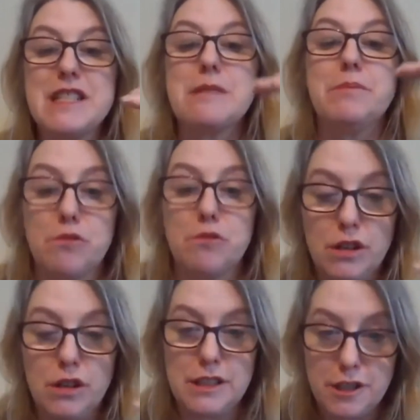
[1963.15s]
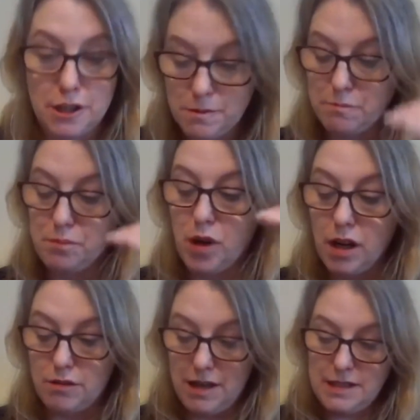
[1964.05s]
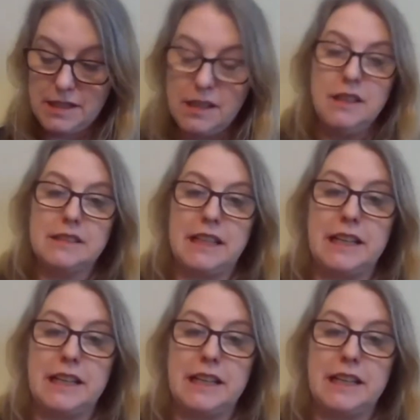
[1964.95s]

the invisible rungs in terms of progress.